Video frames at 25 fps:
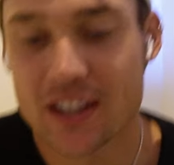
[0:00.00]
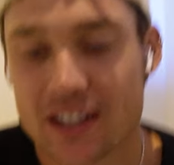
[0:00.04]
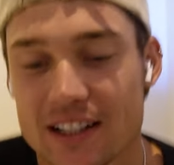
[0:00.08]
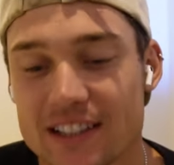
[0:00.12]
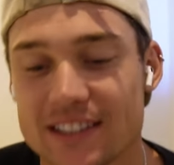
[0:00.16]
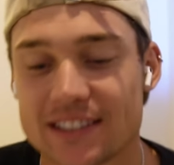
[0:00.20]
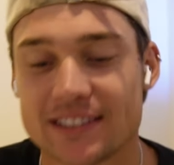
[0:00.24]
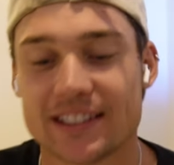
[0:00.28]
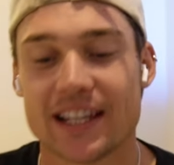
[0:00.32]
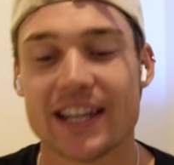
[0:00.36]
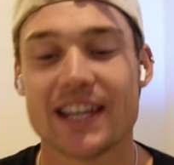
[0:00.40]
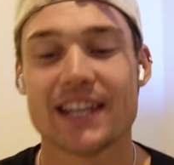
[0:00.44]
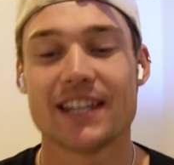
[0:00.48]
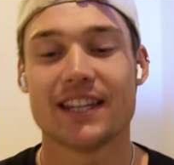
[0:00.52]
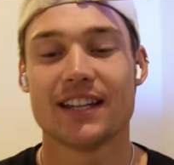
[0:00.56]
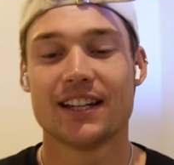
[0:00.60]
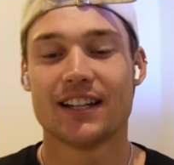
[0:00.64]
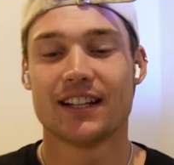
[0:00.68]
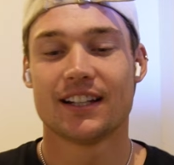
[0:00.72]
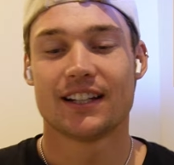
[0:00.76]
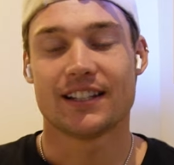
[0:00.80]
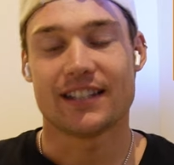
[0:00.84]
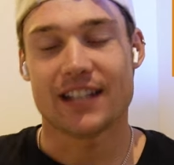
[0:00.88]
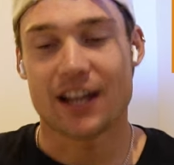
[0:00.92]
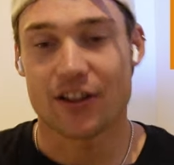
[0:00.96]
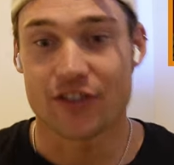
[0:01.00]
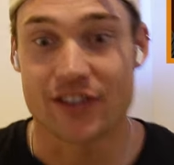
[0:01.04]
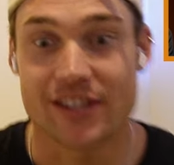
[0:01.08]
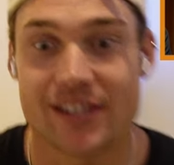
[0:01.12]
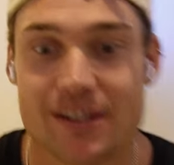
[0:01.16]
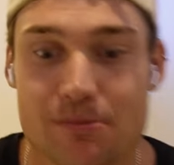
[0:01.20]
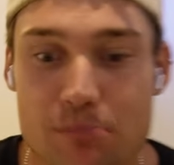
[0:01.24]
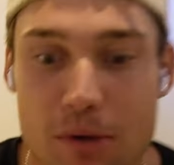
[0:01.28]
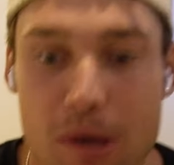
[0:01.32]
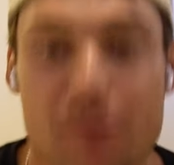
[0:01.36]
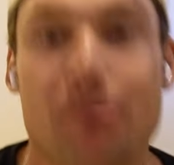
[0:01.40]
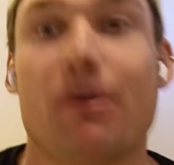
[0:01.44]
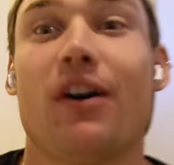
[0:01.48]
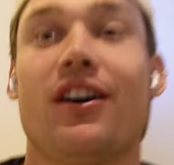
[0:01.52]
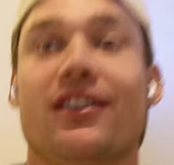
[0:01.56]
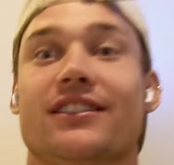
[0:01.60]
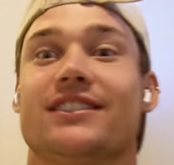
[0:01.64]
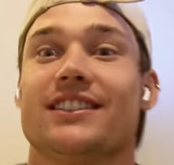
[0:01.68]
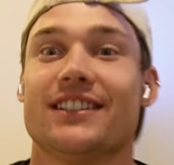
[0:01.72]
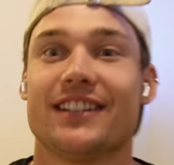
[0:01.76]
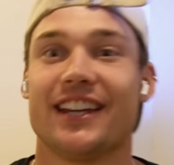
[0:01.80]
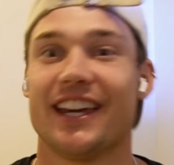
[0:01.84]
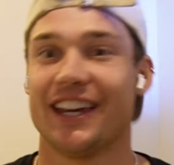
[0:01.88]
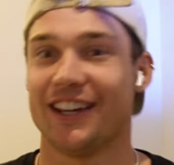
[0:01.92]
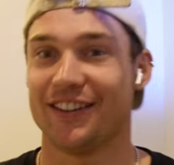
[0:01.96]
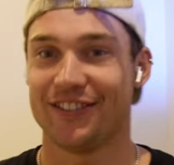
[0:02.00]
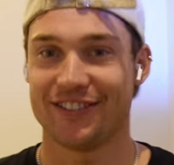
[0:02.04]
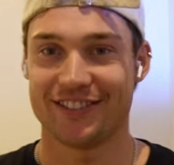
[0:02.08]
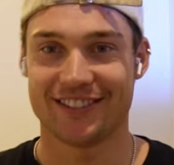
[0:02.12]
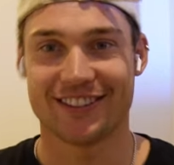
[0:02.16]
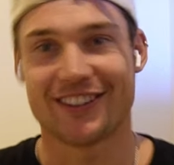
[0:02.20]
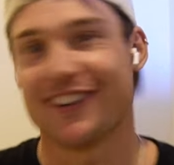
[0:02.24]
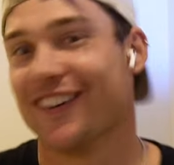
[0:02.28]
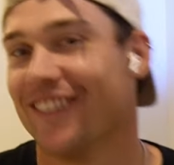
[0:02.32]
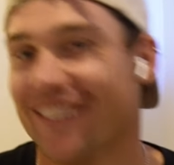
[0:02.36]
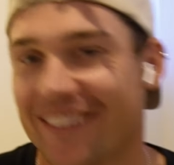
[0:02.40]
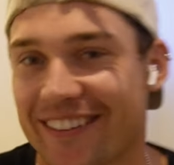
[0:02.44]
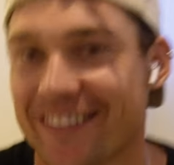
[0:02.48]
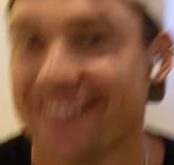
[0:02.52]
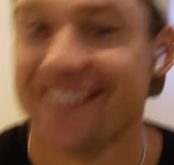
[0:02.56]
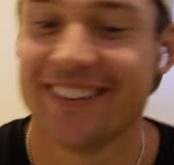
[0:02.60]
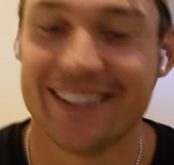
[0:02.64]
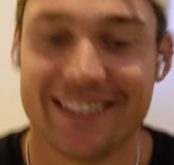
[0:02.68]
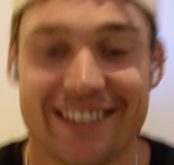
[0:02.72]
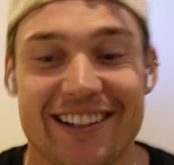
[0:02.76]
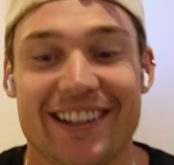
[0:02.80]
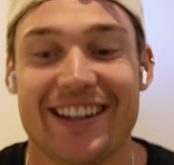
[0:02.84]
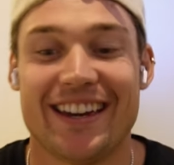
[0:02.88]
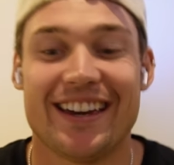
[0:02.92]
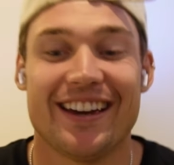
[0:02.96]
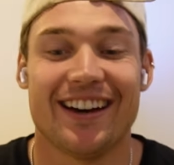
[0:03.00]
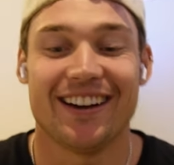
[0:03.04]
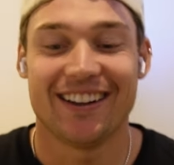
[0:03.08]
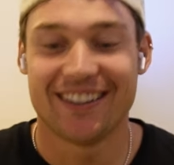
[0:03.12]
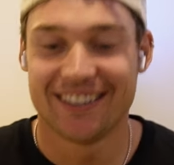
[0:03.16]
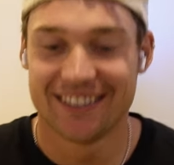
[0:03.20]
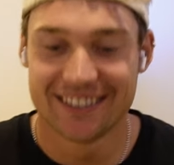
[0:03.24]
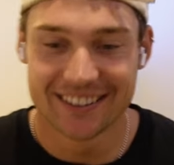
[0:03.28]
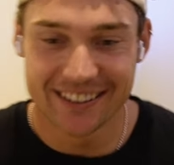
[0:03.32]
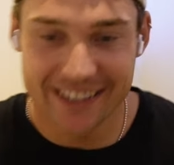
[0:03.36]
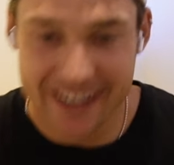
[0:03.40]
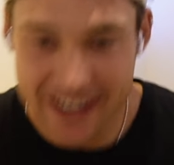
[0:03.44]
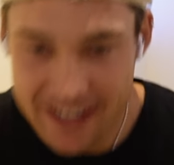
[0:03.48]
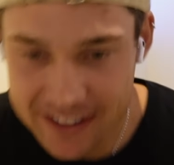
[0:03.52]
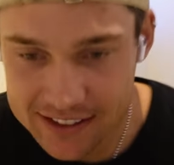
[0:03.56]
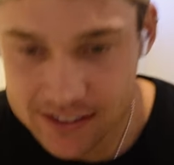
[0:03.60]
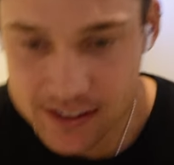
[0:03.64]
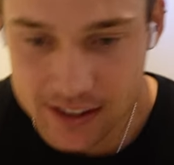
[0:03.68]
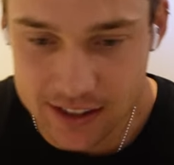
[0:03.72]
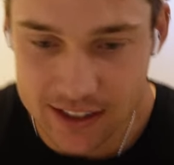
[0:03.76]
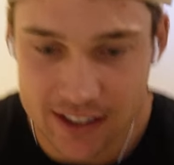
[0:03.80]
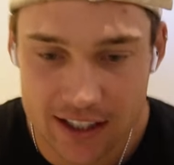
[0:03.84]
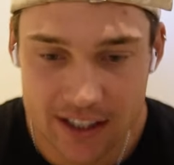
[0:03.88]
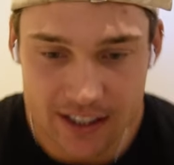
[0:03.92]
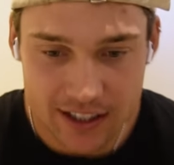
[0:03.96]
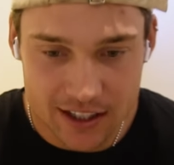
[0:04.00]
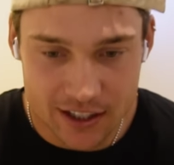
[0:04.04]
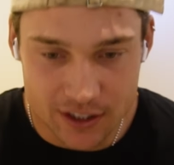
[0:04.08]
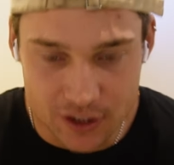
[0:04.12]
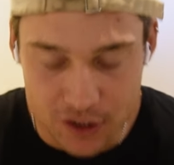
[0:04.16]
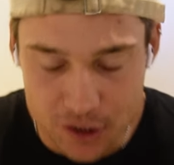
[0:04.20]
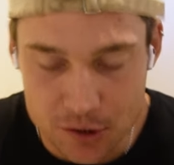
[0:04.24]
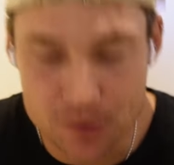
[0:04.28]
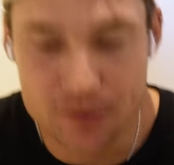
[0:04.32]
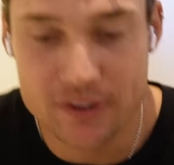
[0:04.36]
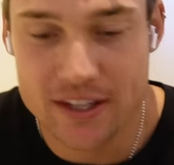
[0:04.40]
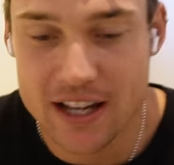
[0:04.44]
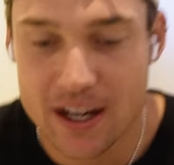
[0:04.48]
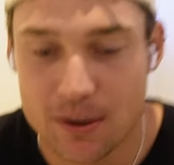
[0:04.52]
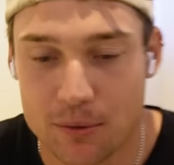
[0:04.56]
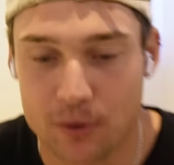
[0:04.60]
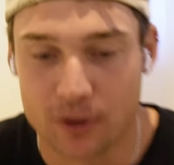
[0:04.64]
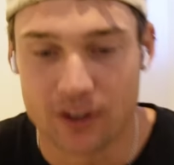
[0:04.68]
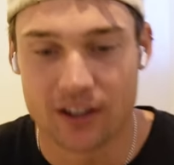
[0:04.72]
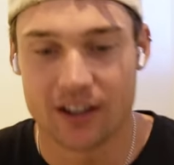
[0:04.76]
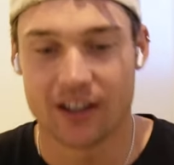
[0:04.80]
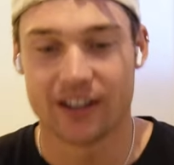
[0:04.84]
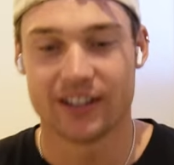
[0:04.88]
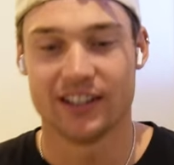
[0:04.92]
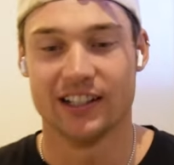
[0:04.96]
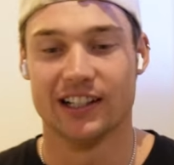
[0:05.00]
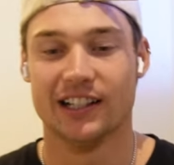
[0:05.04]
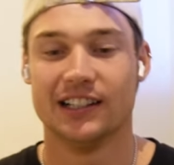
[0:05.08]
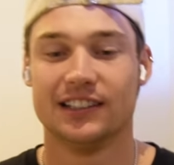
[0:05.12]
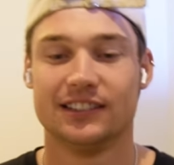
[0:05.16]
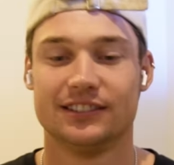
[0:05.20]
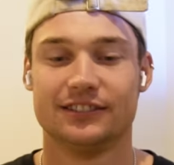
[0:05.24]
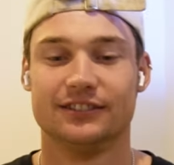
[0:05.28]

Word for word: Say, now this is my parting gift. Go on, I dare. Use that one-liner.